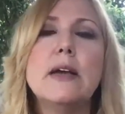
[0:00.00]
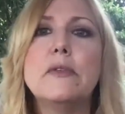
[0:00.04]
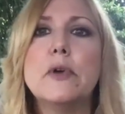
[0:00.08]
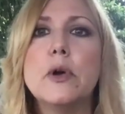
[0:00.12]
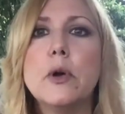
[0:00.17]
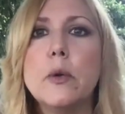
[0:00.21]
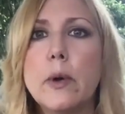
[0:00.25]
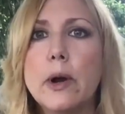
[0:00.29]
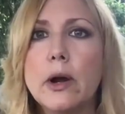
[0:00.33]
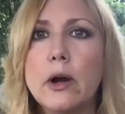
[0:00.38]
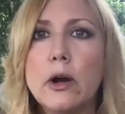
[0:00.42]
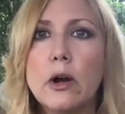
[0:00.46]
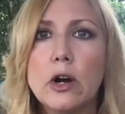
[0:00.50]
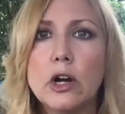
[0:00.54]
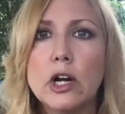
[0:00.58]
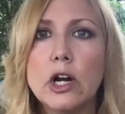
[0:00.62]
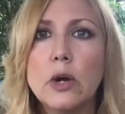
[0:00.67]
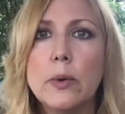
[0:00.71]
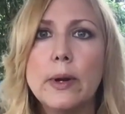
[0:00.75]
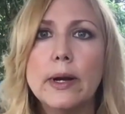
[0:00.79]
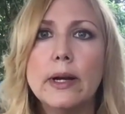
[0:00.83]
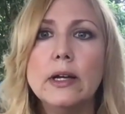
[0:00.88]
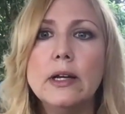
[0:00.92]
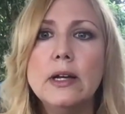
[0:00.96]
everywhere are
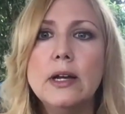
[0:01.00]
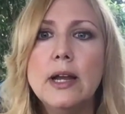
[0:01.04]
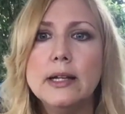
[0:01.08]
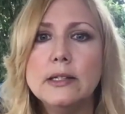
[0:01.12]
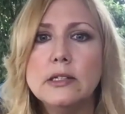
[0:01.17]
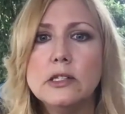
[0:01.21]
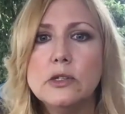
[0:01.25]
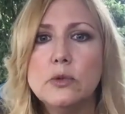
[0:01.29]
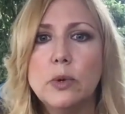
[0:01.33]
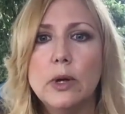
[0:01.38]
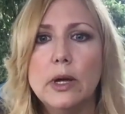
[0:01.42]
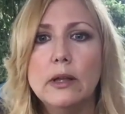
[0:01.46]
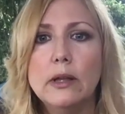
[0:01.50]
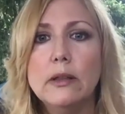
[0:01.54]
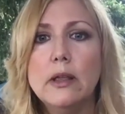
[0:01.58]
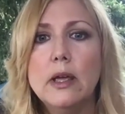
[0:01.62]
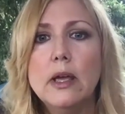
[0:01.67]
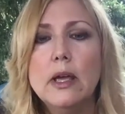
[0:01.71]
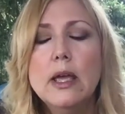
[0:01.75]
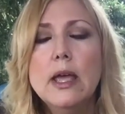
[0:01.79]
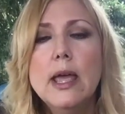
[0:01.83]
going nuts with,